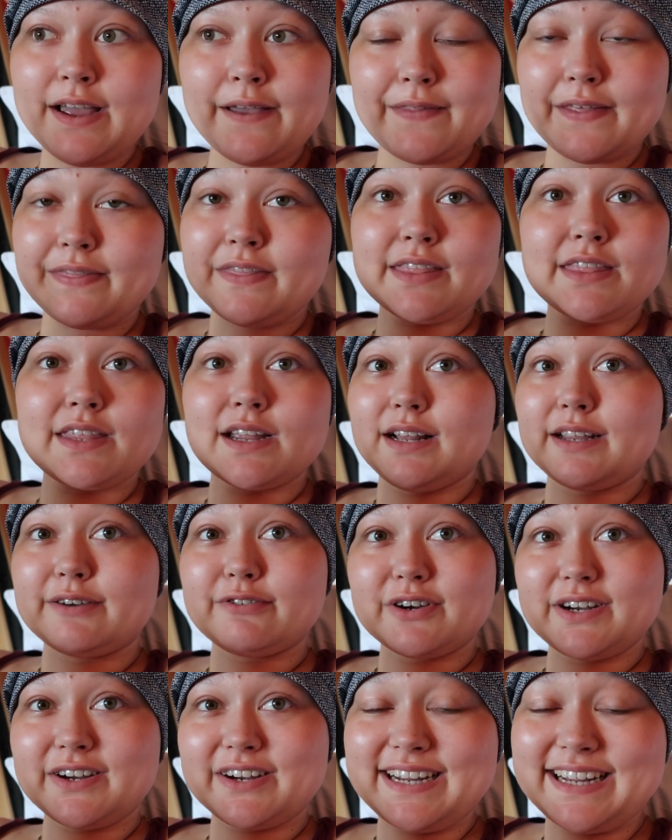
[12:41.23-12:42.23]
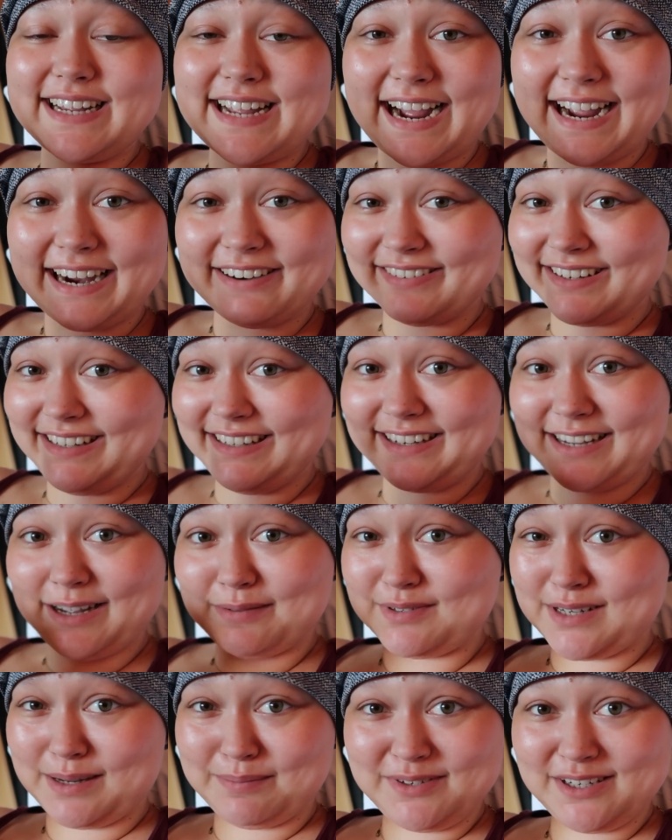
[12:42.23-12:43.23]
Then the delivery guy really
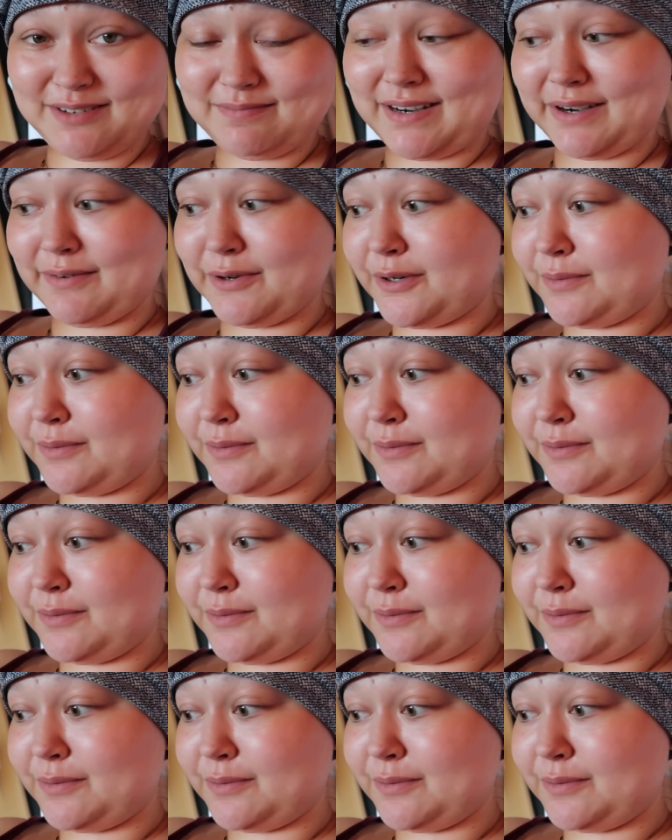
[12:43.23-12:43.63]
comes up to my room.